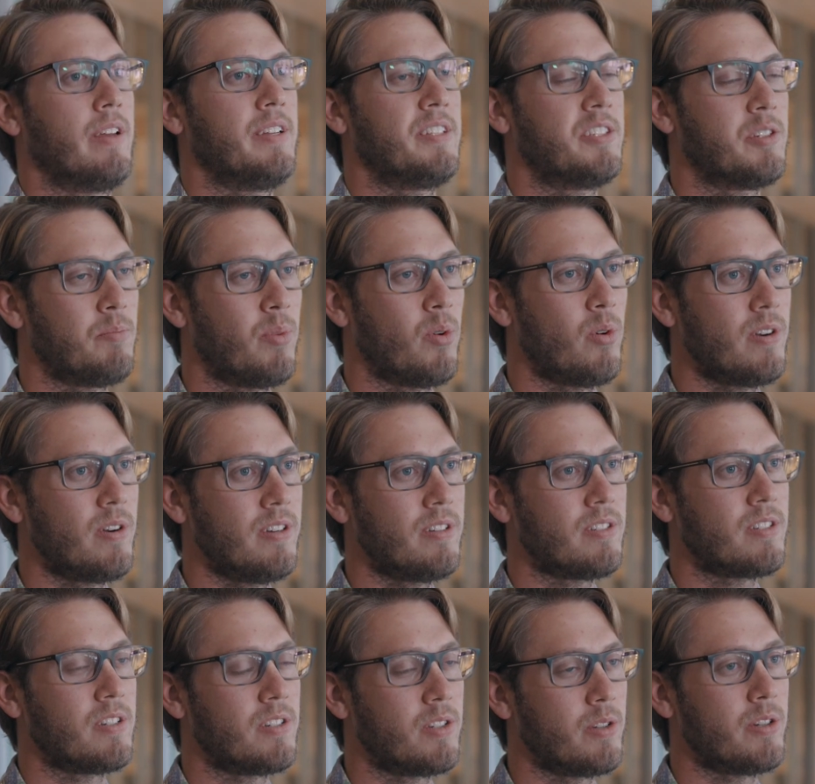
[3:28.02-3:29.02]
It's
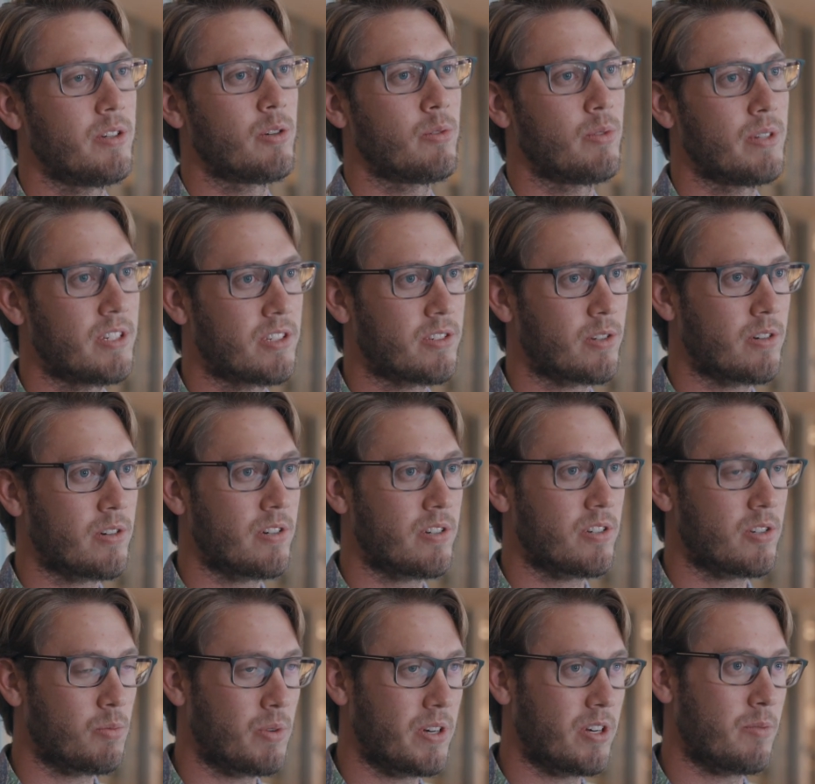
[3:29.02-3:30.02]
important to do your
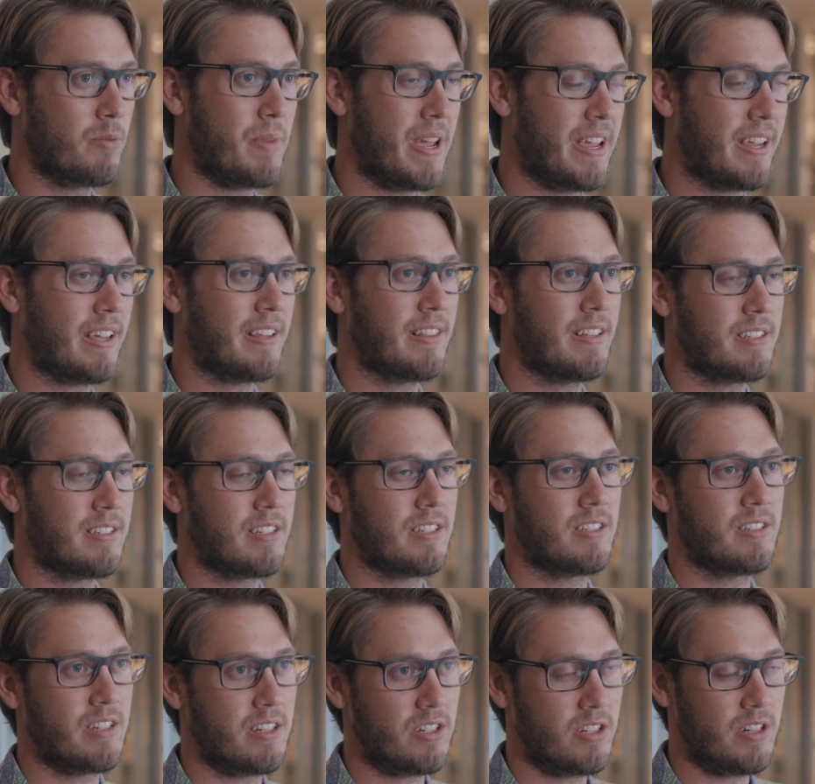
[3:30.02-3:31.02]
research when you're making this
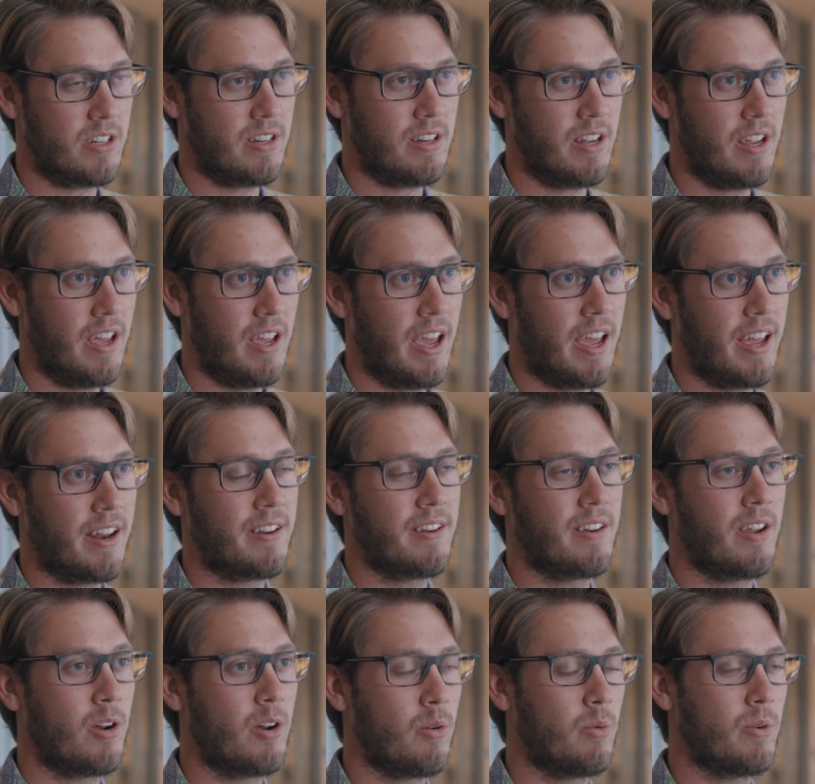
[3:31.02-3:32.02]
decision
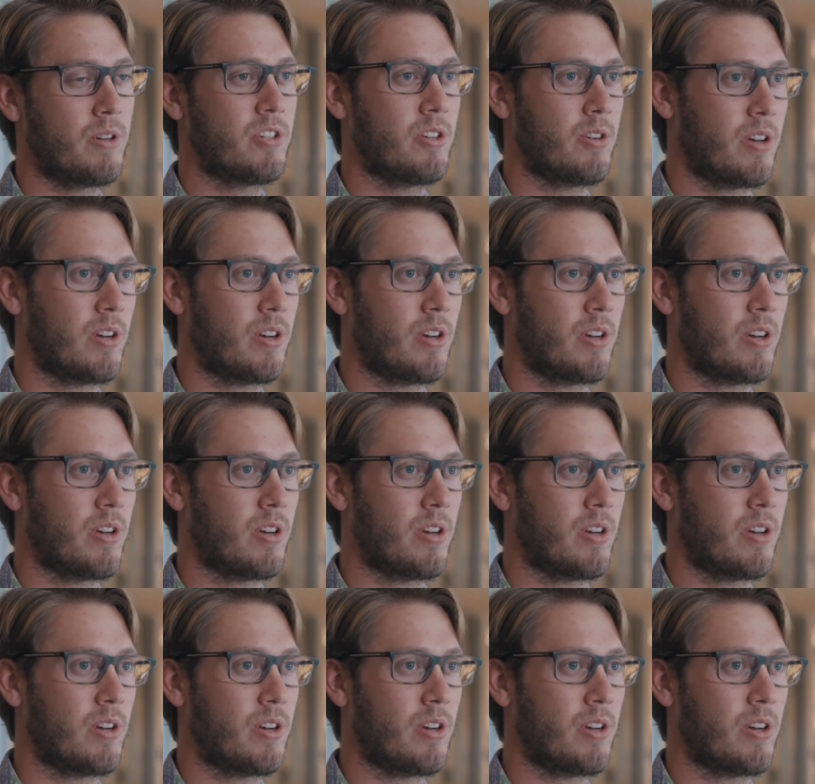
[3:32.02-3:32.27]
and know what